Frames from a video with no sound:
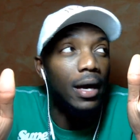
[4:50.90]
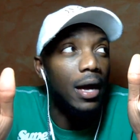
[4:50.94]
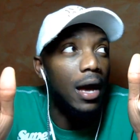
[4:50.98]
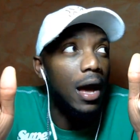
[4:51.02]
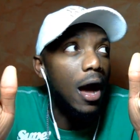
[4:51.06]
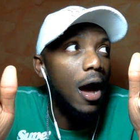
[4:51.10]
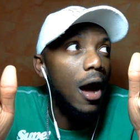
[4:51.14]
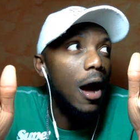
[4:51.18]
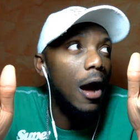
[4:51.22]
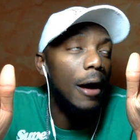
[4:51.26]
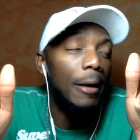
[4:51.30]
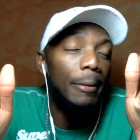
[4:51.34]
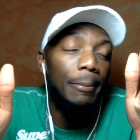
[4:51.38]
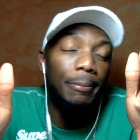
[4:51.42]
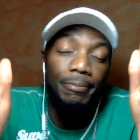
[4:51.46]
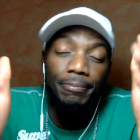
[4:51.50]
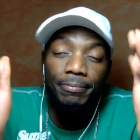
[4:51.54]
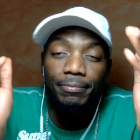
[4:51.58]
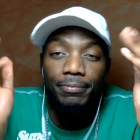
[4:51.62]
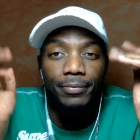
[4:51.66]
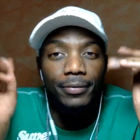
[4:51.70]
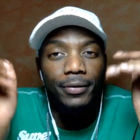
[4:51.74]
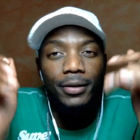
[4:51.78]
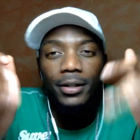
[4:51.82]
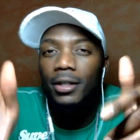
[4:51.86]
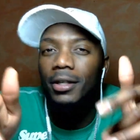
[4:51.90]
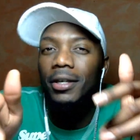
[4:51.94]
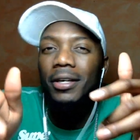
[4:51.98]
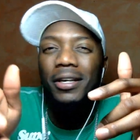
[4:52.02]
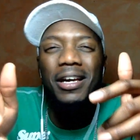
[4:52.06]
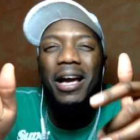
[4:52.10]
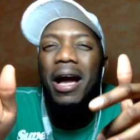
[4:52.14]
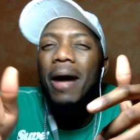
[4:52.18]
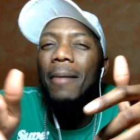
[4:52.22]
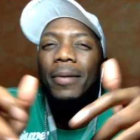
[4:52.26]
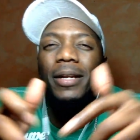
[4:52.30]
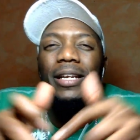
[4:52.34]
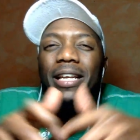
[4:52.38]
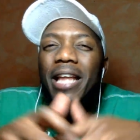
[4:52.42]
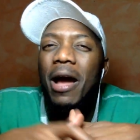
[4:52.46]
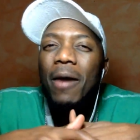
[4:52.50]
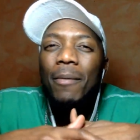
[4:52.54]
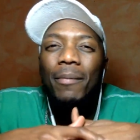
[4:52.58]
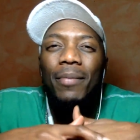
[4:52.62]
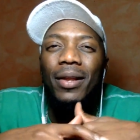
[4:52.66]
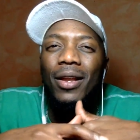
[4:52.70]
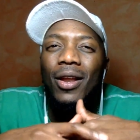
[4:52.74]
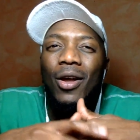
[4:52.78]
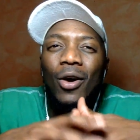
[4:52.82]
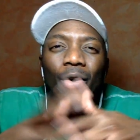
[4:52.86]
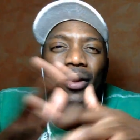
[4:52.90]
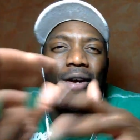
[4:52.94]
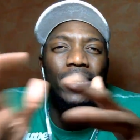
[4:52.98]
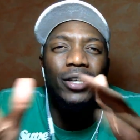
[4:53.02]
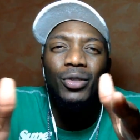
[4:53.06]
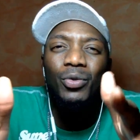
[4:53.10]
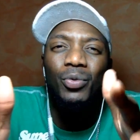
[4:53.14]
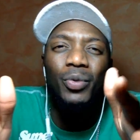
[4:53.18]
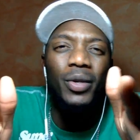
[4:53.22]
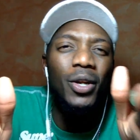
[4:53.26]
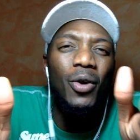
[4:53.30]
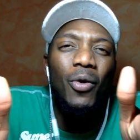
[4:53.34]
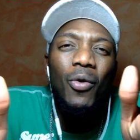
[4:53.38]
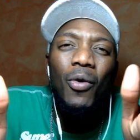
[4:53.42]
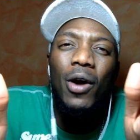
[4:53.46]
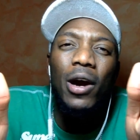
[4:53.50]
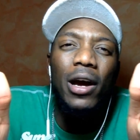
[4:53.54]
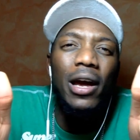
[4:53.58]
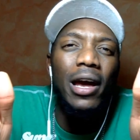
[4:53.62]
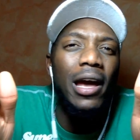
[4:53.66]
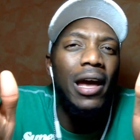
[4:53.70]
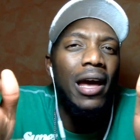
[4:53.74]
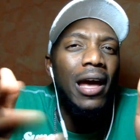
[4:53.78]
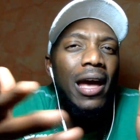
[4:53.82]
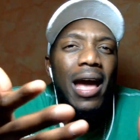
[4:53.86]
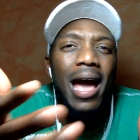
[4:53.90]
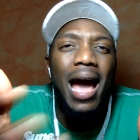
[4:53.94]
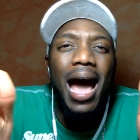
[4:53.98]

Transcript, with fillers: comment down below, because we don't want.